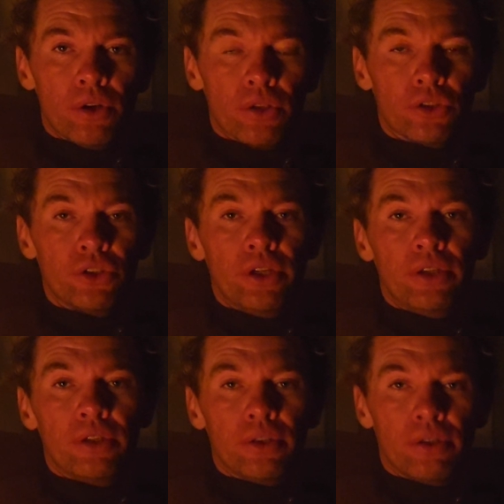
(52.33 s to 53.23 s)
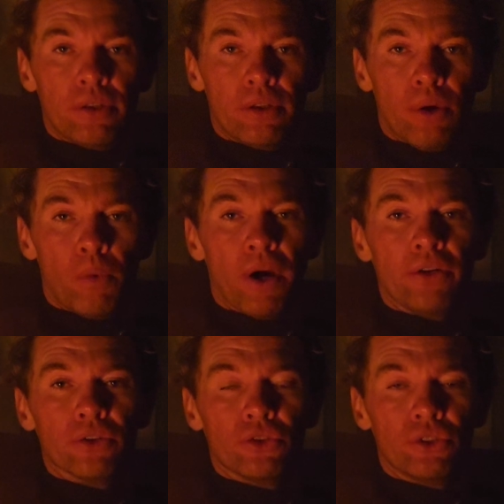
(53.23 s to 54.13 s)
A sheet, a
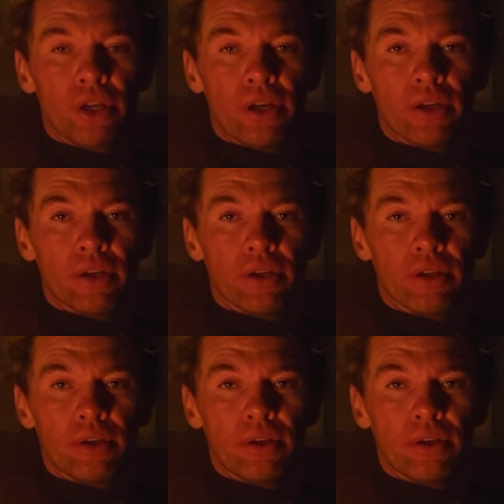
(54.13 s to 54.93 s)
wider shed,